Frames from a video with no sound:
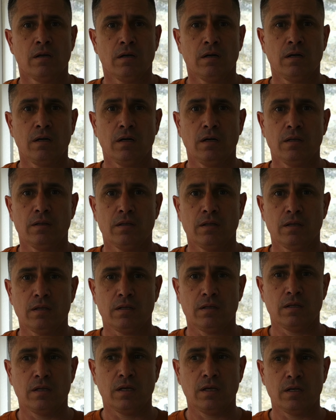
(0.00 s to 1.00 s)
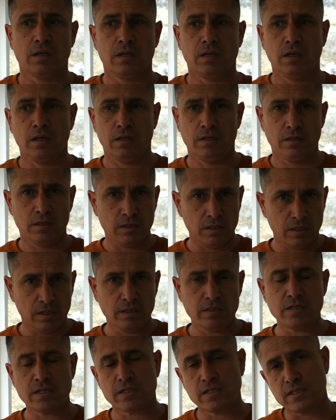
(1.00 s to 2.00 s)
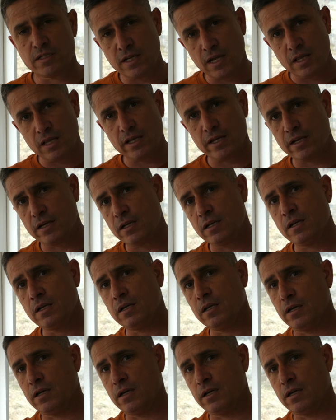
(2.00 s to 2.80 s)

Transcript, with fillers: uh, that, that it is excelling.